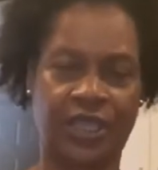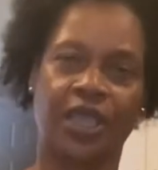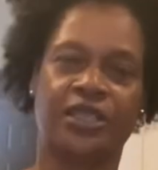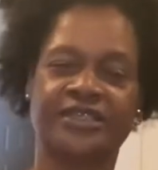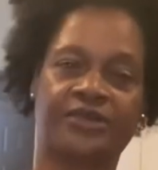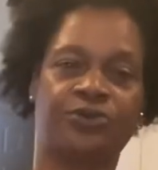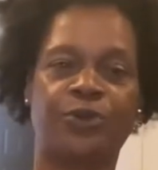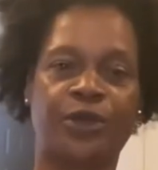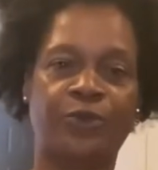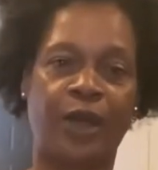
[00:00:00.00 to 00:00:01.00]
Yeah, something
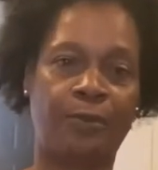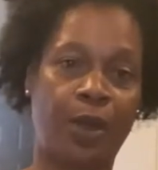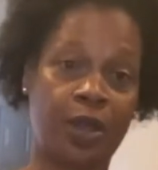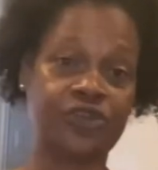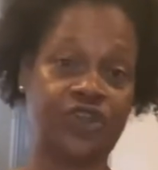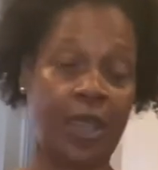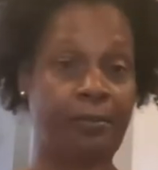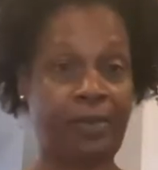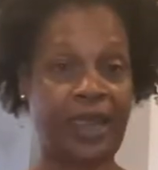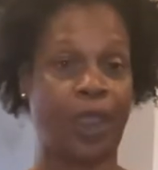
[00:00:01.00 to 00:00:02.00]
real around March.
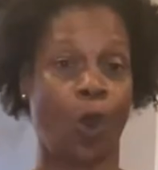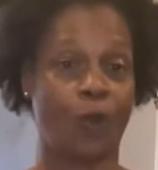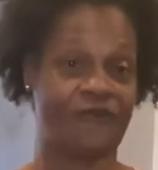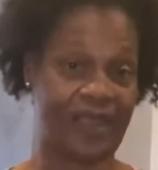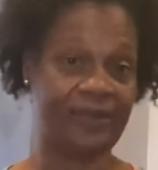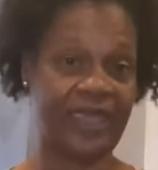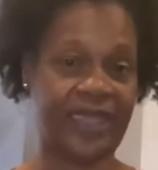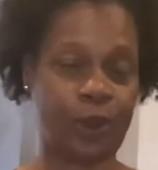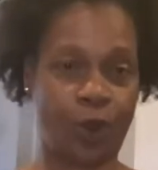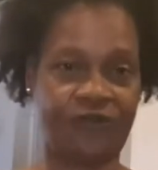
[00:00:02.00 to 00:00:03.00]
My whole family
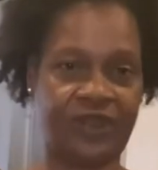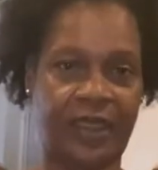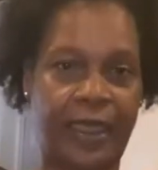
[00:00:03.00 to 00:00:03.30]
had COVID.